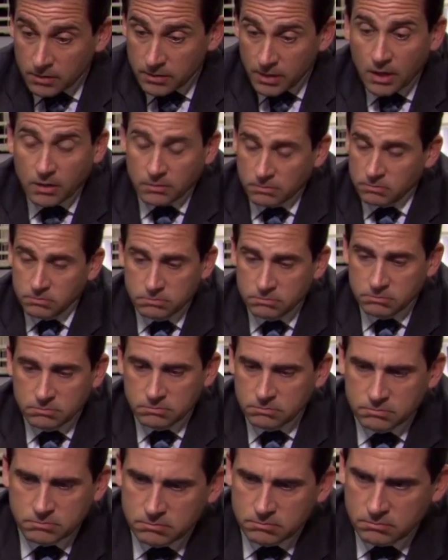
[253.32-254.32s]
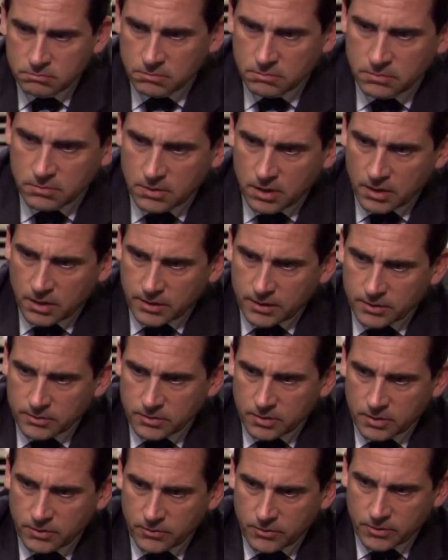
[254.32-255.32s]
Yeah. Yeah, I
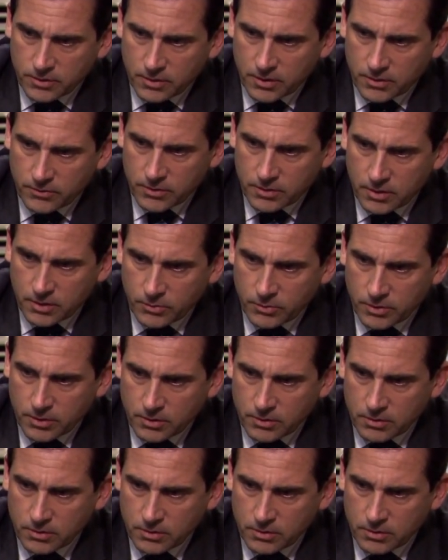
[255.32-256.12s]
guess I never thought of it that way,